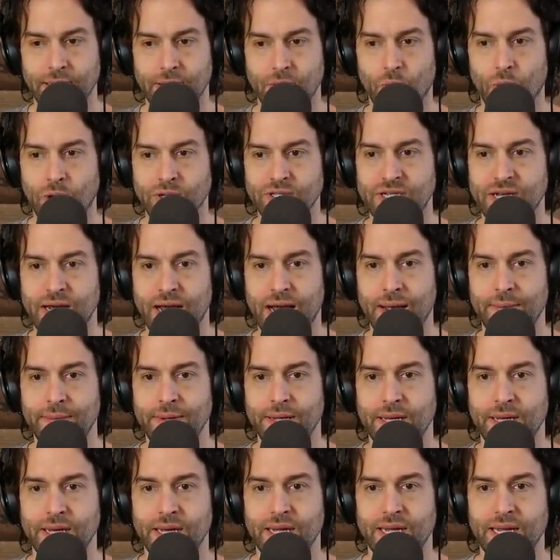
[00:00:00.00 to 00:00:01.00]
one time
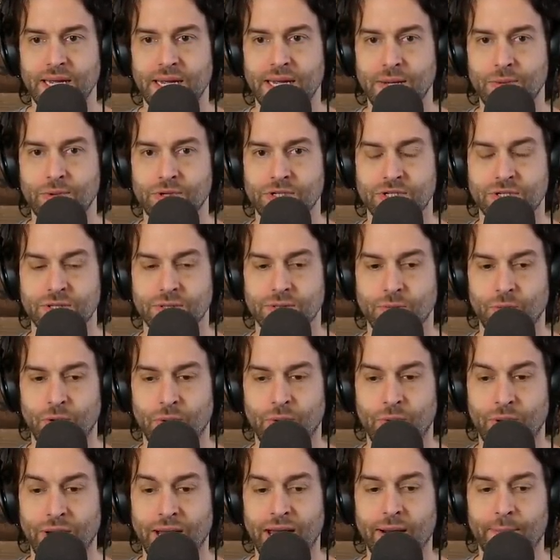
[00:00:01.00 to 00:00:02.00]

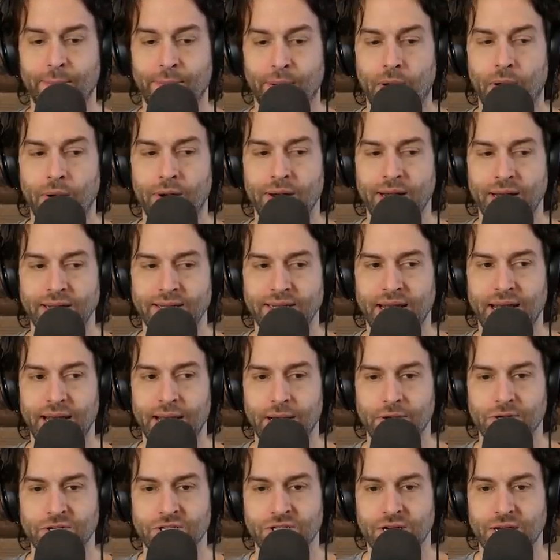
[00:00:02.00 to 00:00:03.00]
we had a party at the
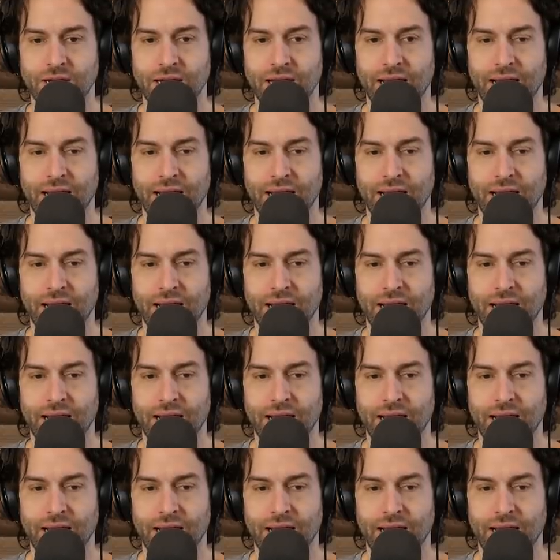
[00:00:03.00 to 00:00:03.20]
house,